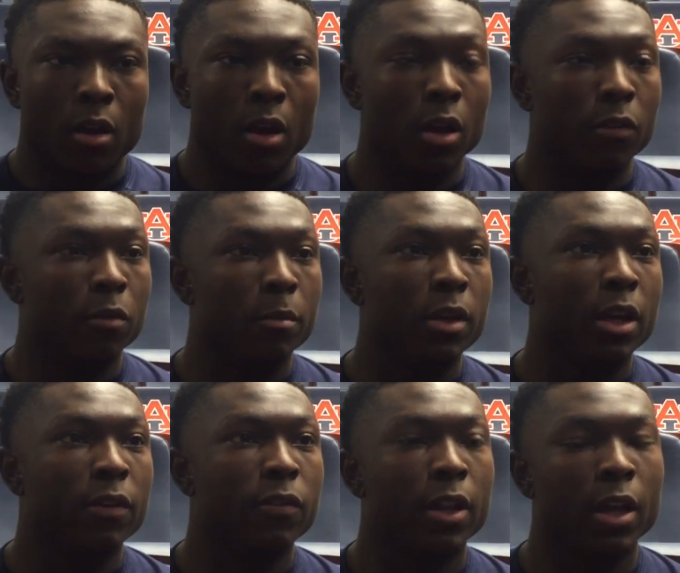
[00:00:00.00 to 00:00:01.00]
For me,
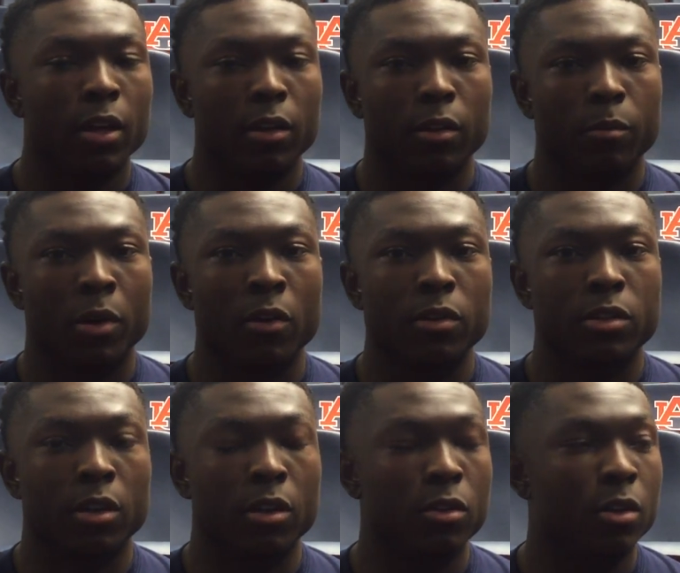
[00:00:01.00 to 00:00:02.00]
I feel like part
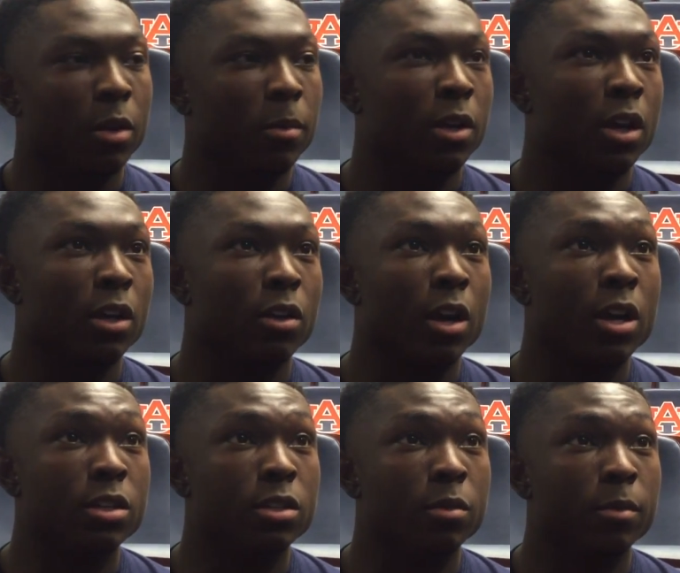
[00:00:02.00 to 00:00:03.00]
time, you gotta be kind of
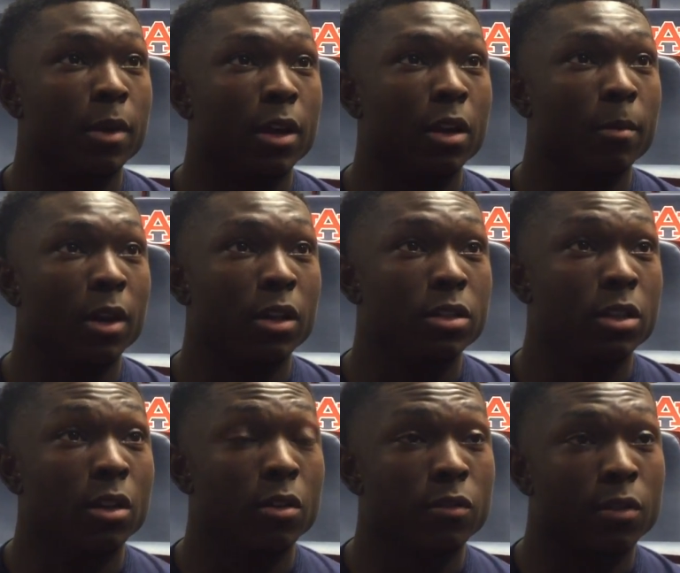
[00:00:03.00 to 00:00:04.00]
crazy to be out there by
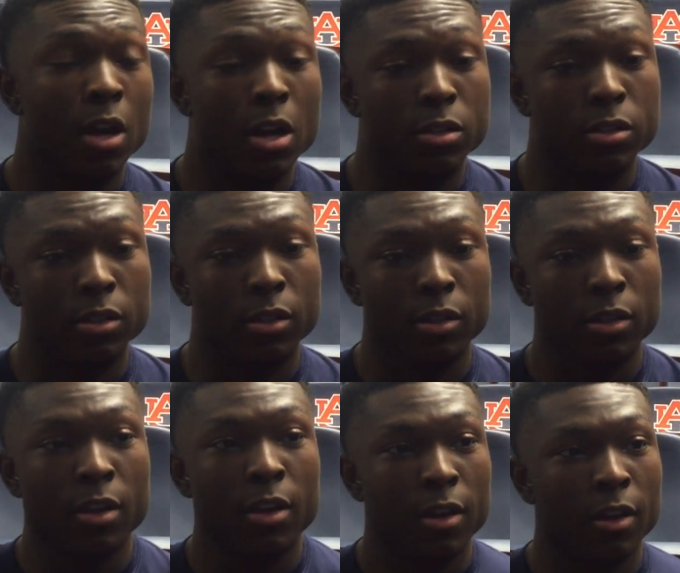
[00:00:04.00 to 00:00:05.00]
yourself. Honestly,
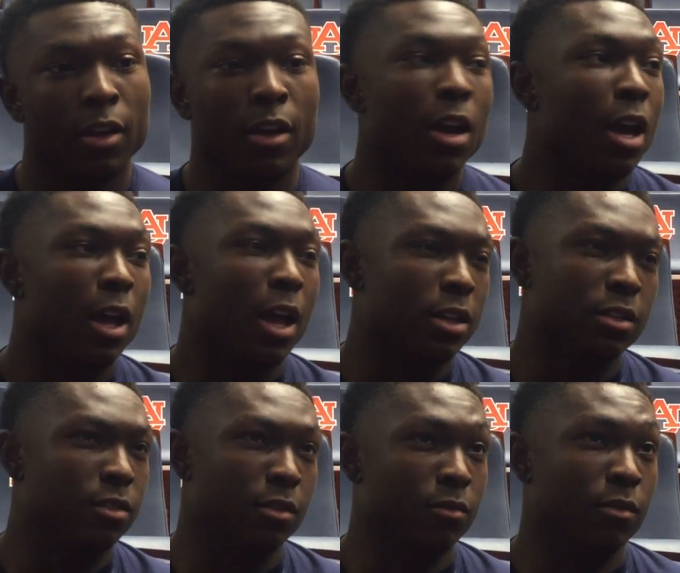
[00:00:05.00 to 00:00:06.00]
I
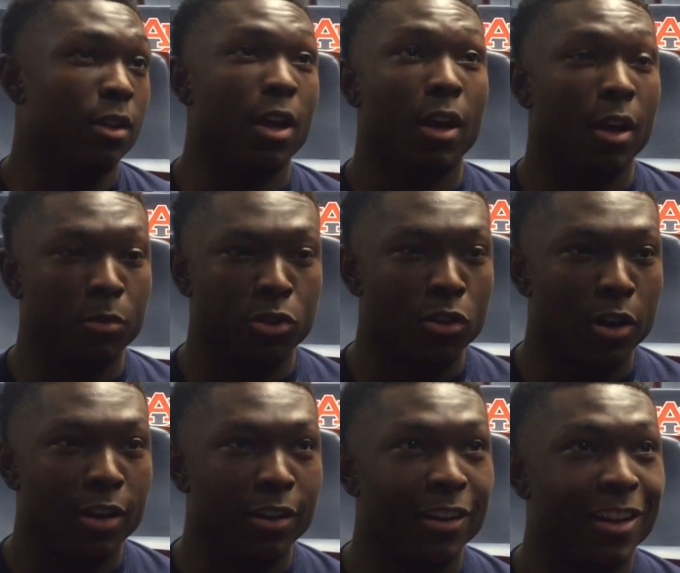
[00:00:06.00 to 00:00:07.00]
just don't. I'm straight.
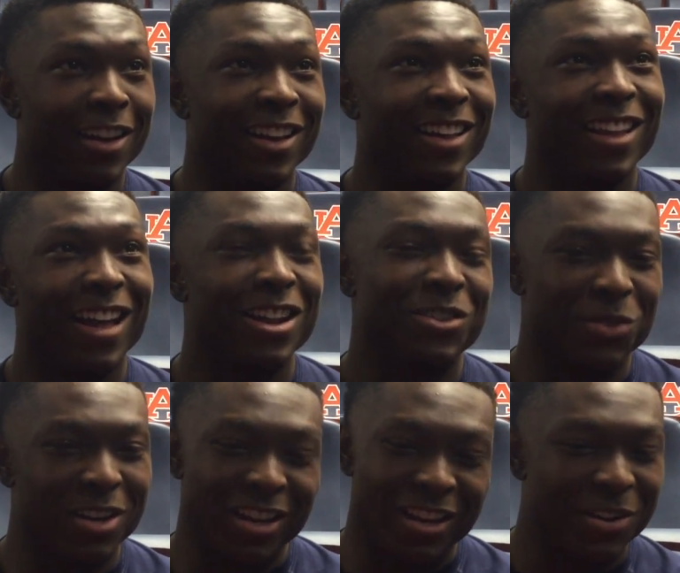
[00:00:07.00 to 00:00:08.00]
I just
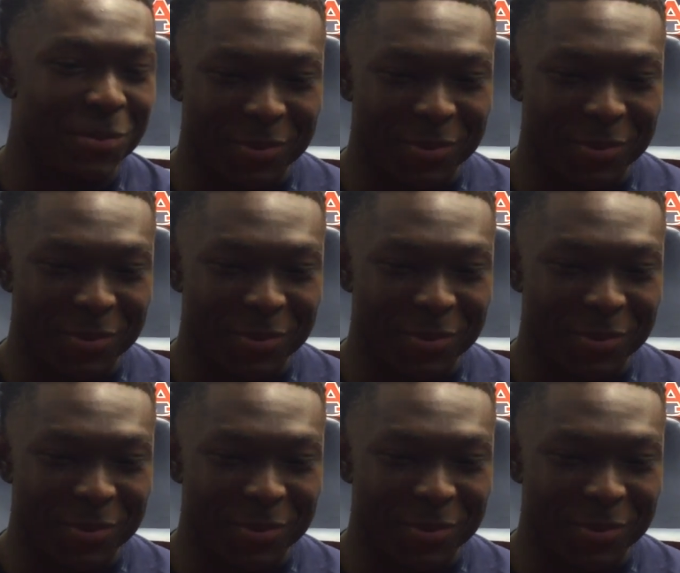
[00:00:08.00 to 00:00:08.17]
want to hit it.